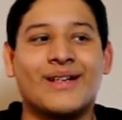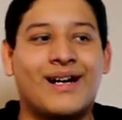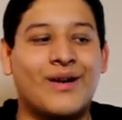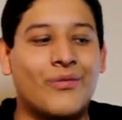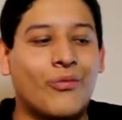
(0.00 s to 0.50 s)

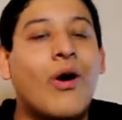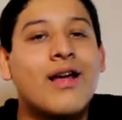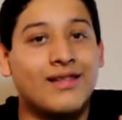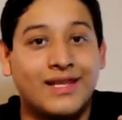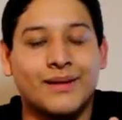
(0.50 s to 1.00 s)
Uh,
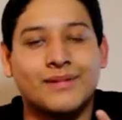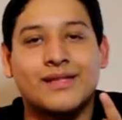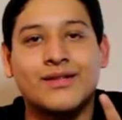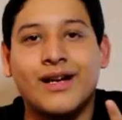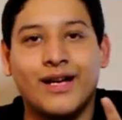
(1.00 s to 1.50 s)
one, the
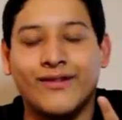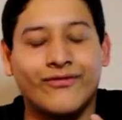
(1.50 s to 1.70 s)
absurdity